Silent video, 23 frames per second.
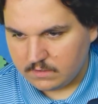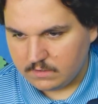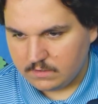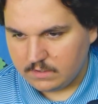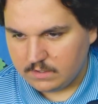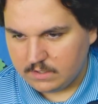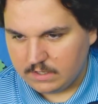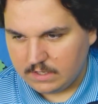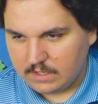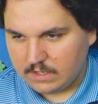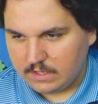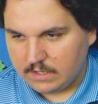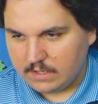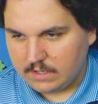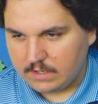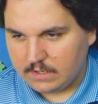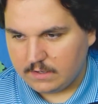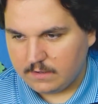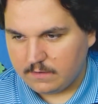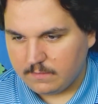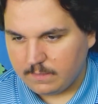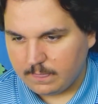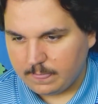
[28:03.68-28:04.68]

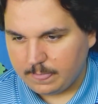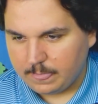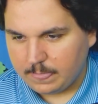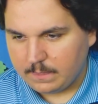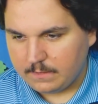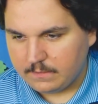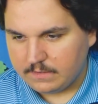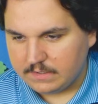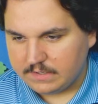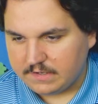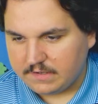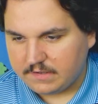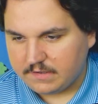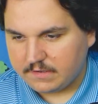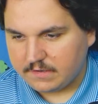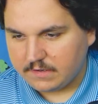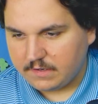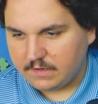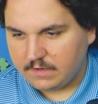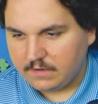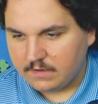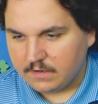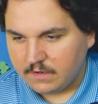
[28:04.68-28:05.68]
Let's
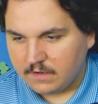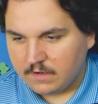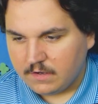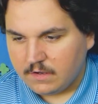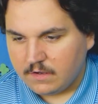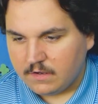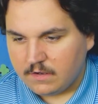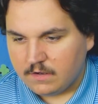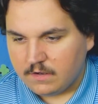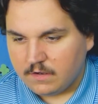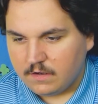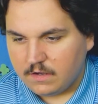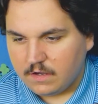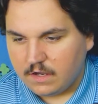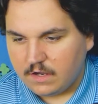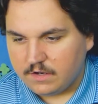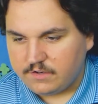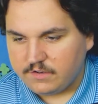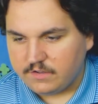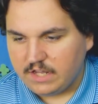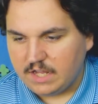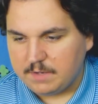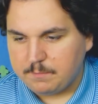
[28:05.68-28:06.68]
see. Do
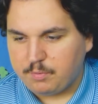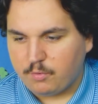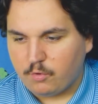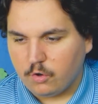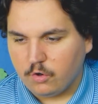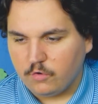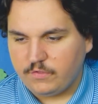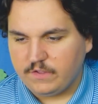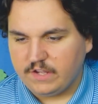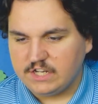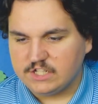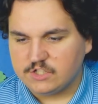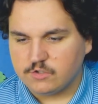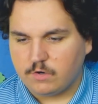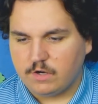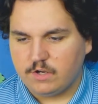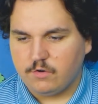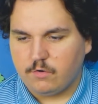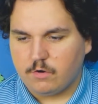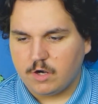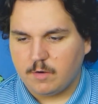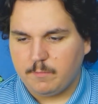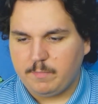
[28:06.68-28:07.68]
you like Poor Things or
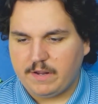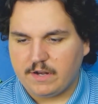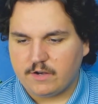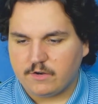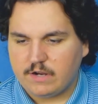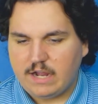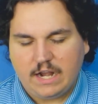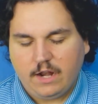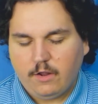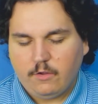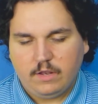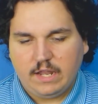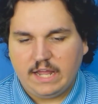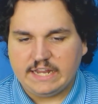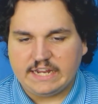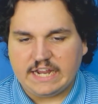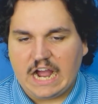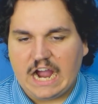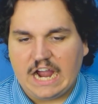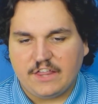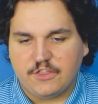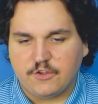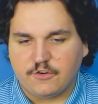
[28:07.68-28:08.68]
Anora better? I don't like
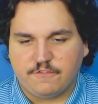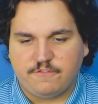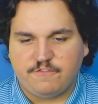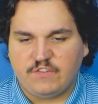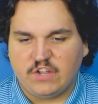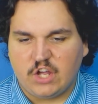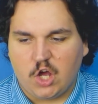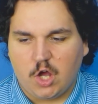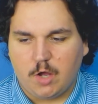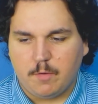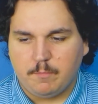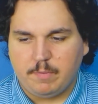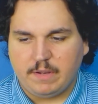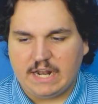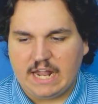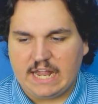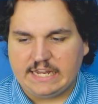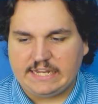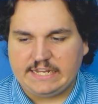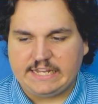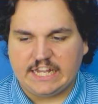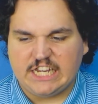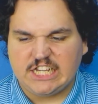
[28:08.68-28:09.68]
either film, but
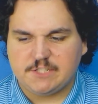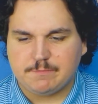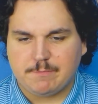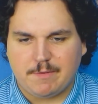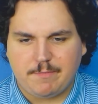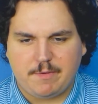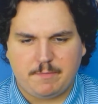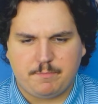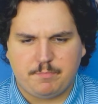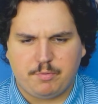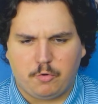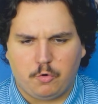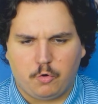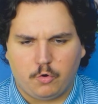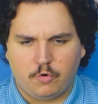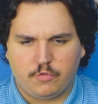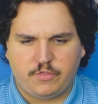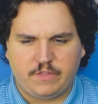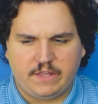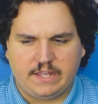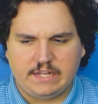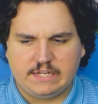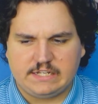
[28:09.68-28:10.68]
I guess maybe Poor
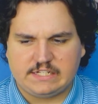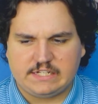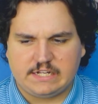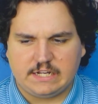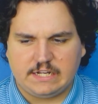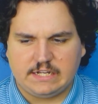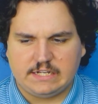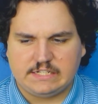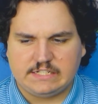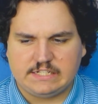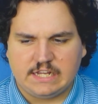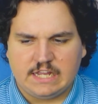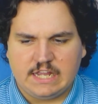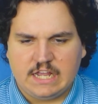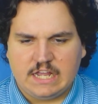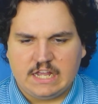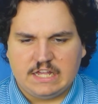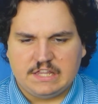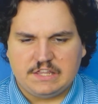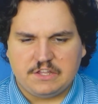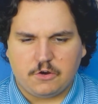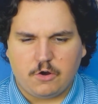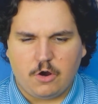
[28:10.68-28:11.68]
Things, because
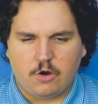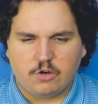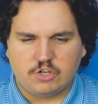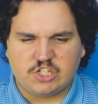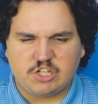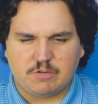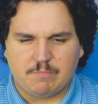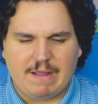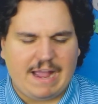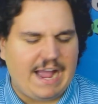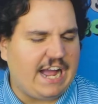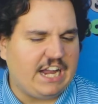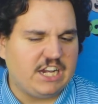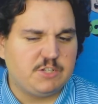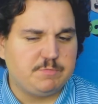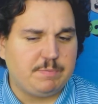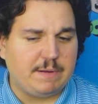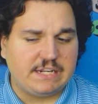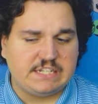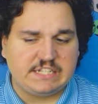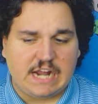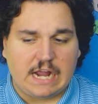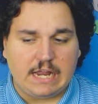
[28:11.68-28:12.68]
there are some
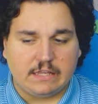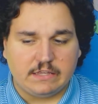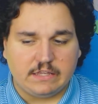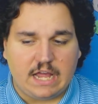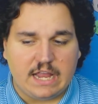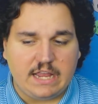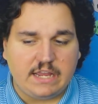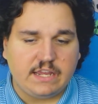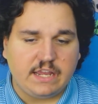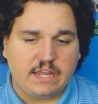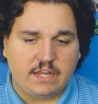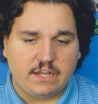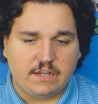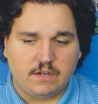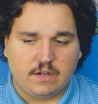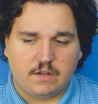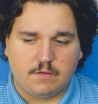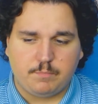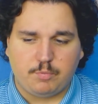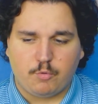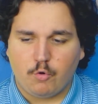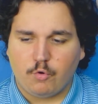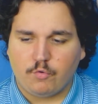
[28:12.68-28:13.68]
aspects I like in
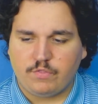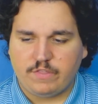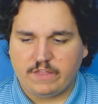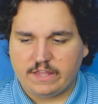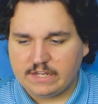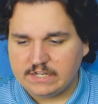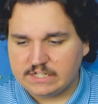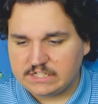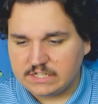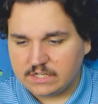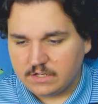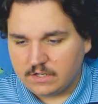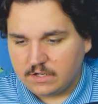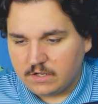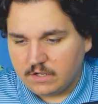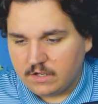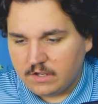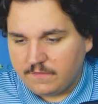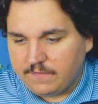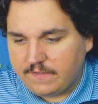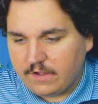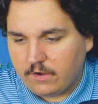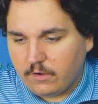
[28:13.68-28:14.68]
Poor Things.
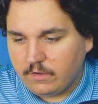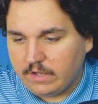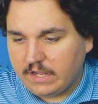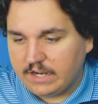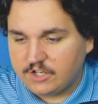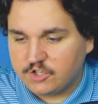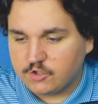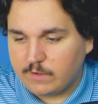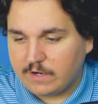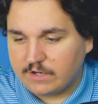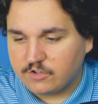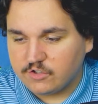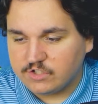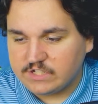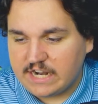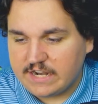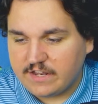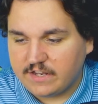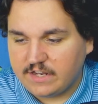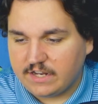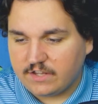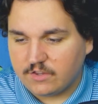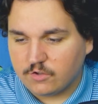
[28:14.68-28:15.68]
They don't like directors
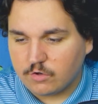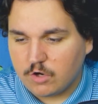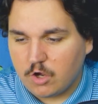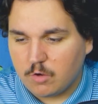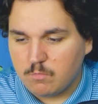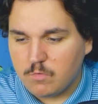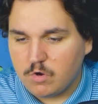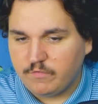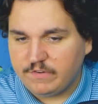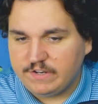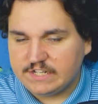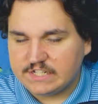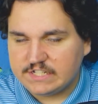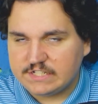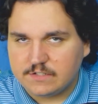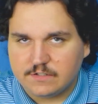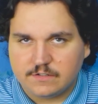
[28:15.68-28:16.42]
editing their own movies.